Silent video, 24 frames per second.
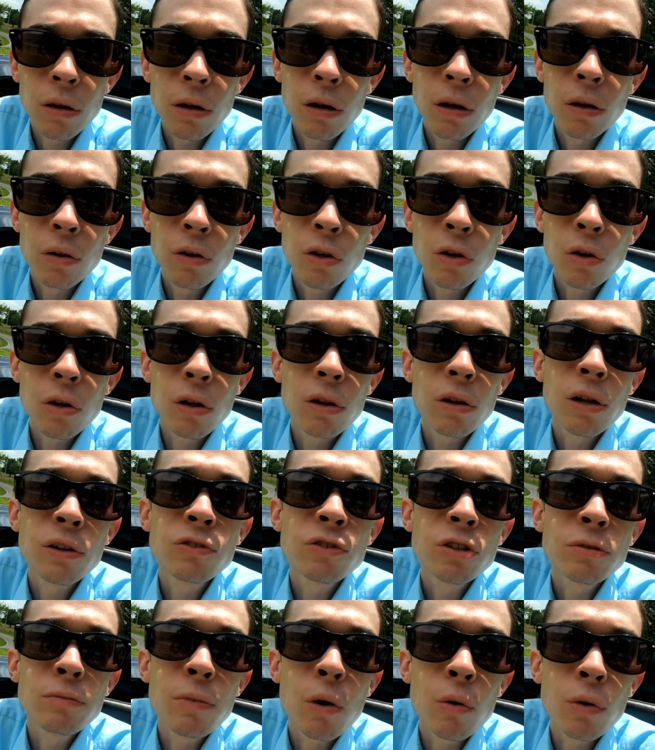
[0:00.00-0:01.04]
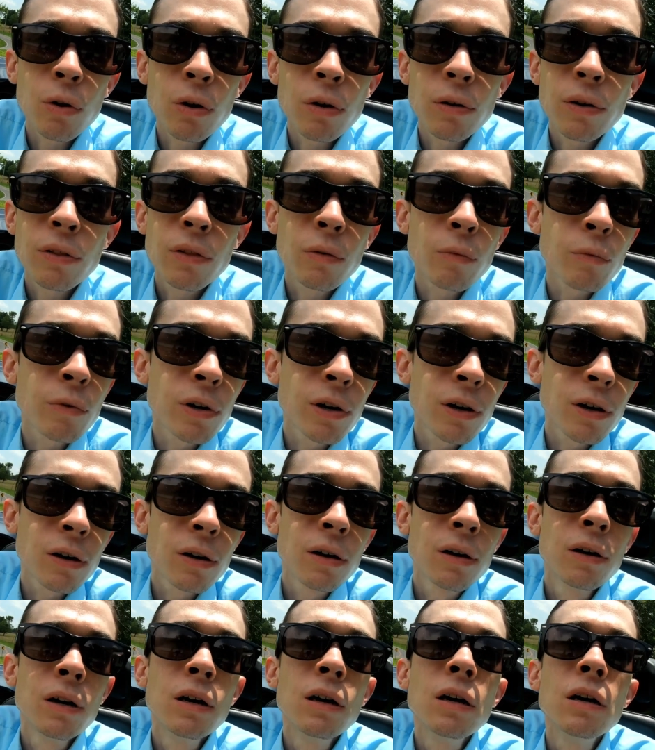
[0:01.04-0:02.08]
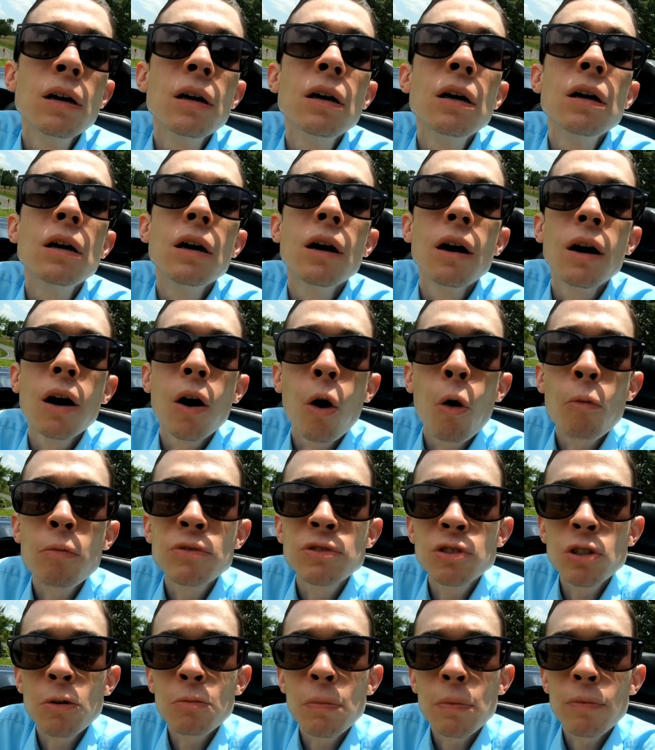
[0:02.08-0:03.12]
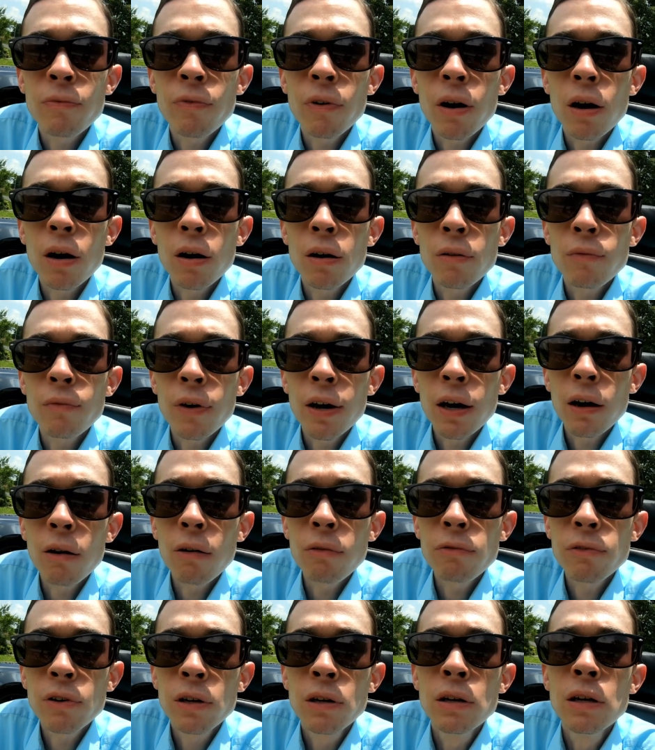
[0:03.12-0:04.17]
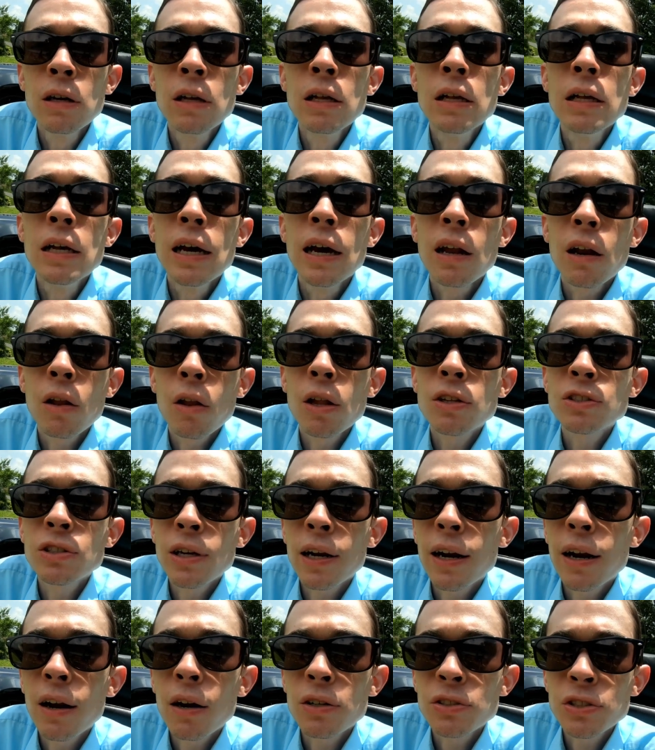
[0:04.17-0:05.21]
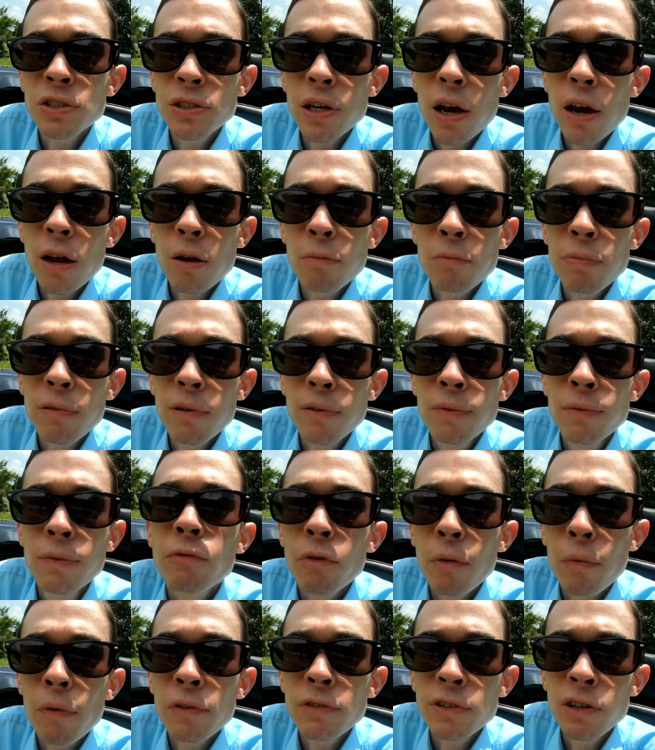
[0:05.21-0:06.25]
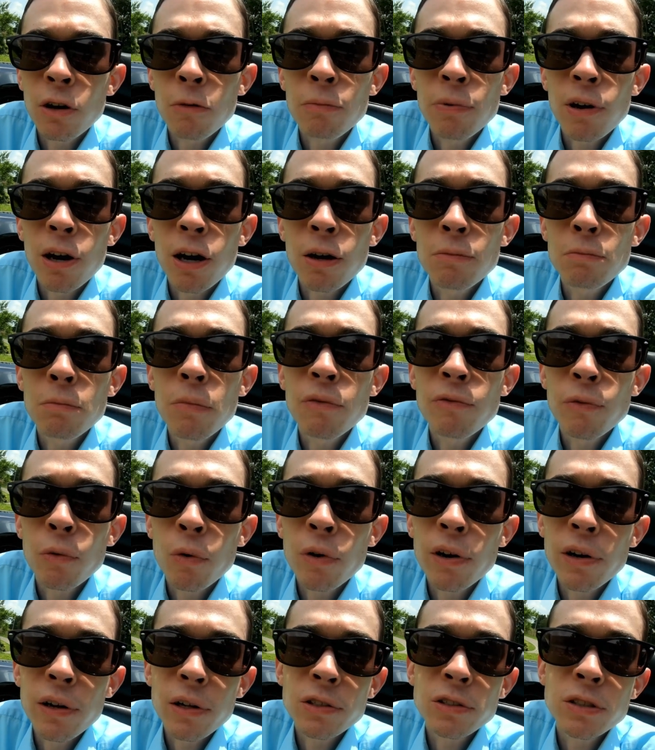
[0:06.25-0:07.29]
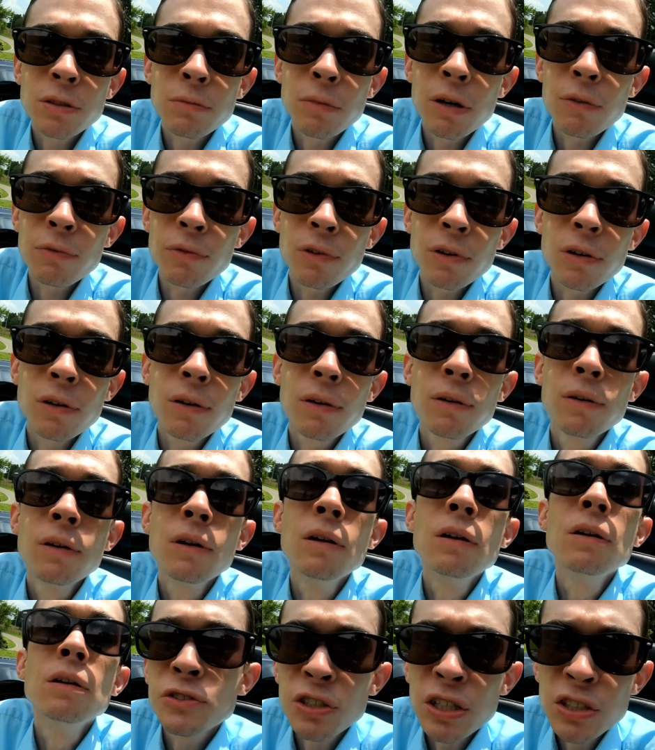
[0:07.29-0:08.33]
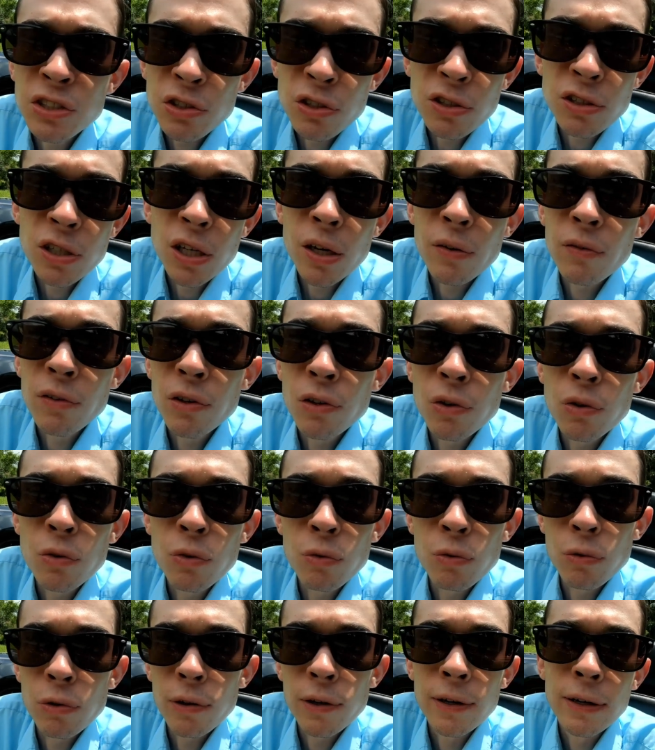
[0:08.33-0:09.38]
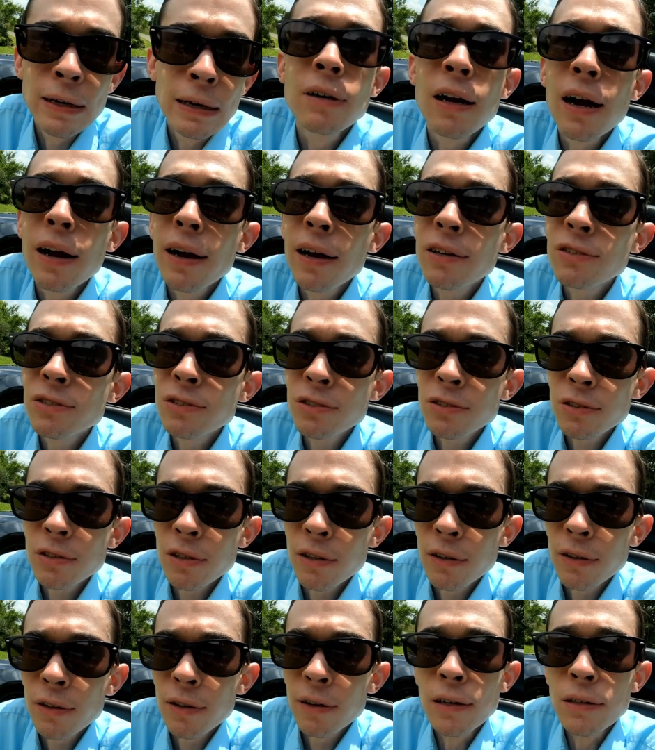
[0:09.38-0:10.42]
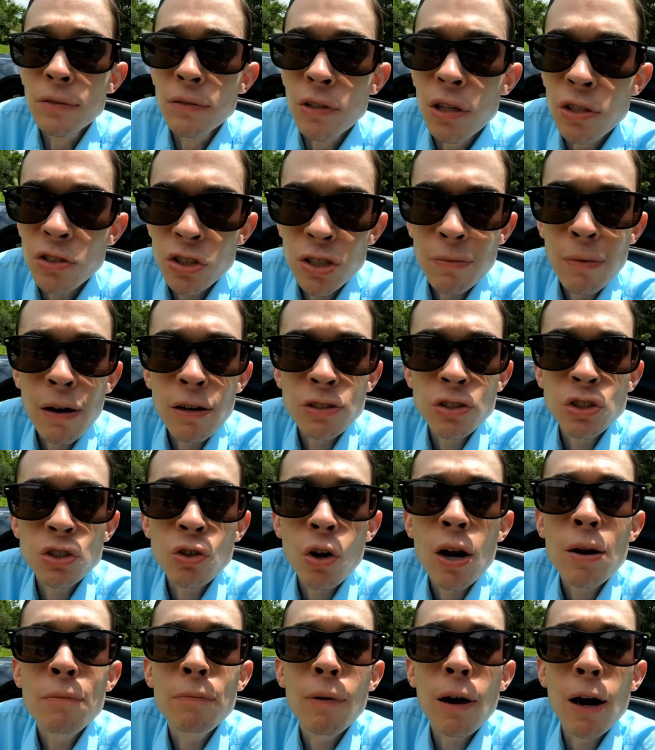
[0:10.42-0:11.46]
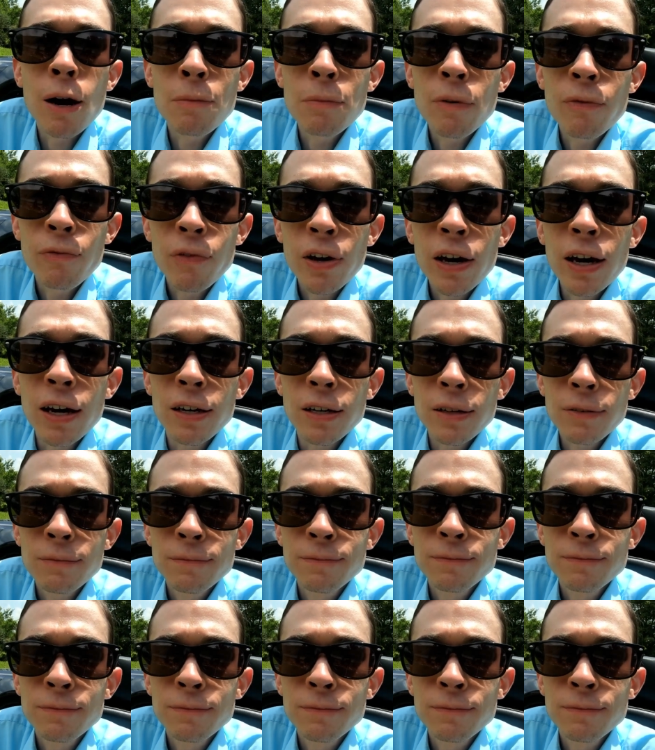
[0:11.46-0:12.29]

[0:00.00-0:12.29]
a little electric motor in the rear opens up a valve, and it lets air escape from the tailpipe before it hits the muffler, essentially giving you, I guess, a semi-straight pipe effect.